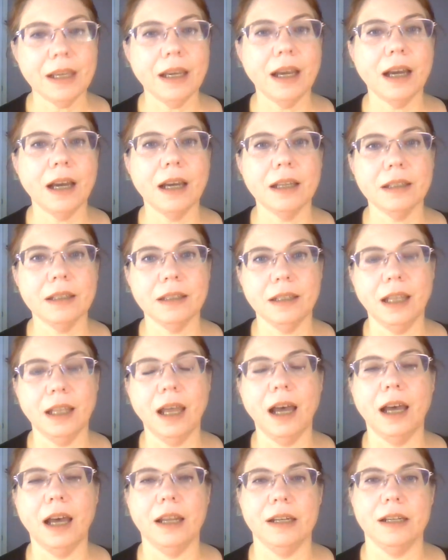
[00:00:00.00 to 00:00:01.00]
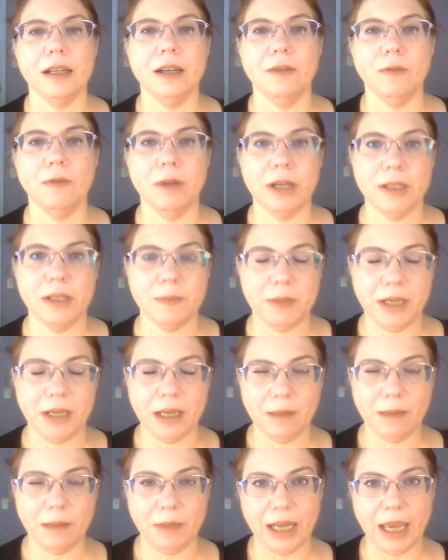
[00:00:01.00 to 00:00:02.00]
A lot of what has been
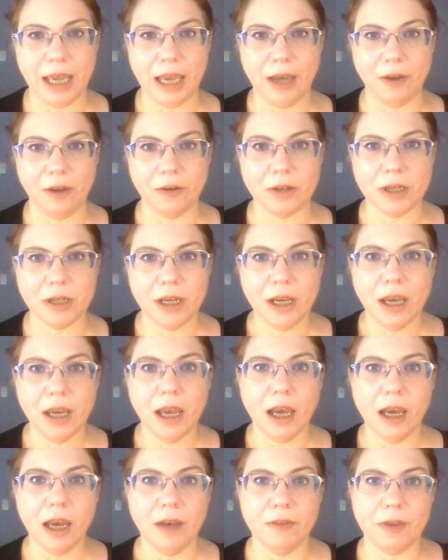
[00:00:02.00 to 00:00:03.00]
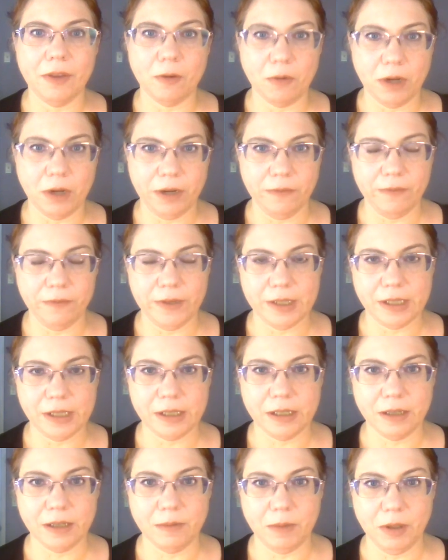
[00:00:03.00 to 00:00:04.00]
coming out of the quantum physics
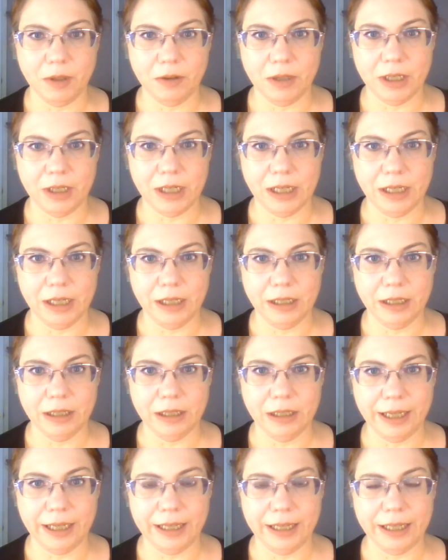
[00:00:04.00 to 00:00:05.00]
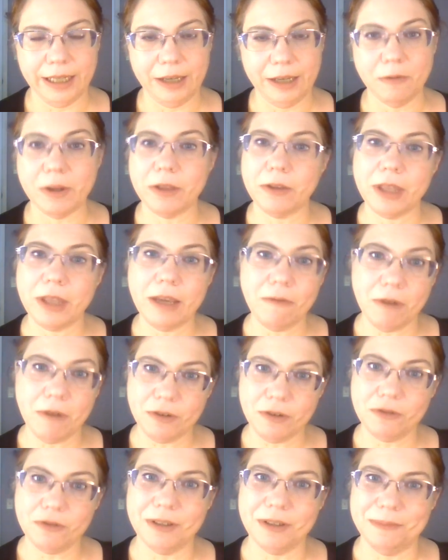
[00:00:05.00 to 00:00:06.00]
community lately, whether they want
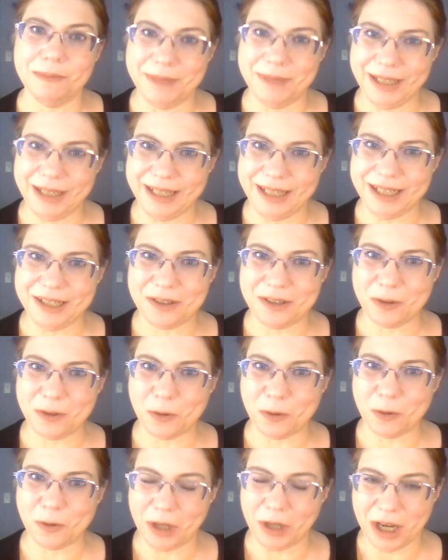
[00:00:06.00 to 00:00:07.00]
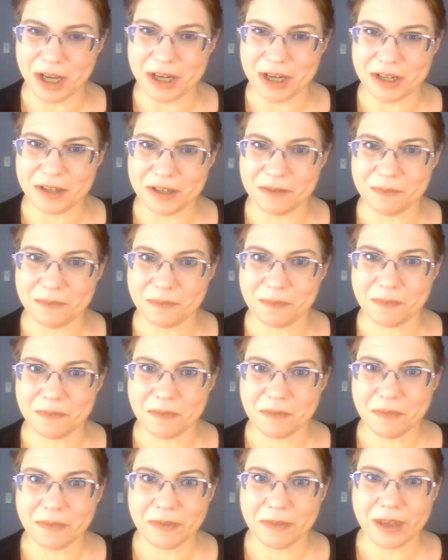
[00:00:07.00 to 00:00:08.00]
to admit it or not,
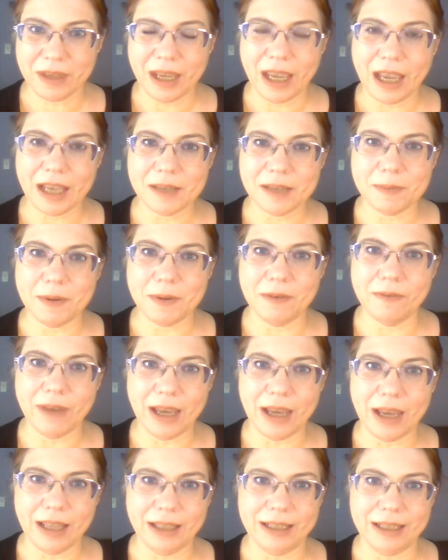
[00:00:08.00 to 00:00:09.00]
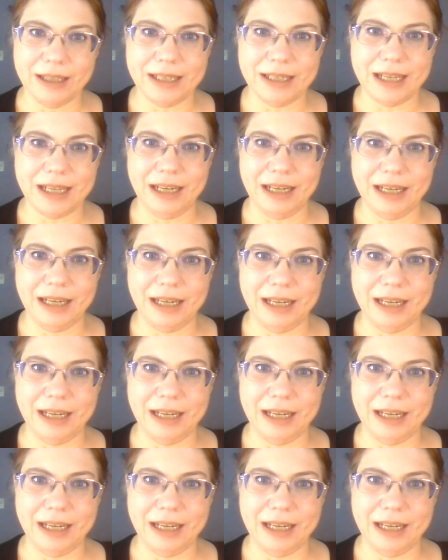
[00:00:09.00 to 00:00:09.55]
has been validating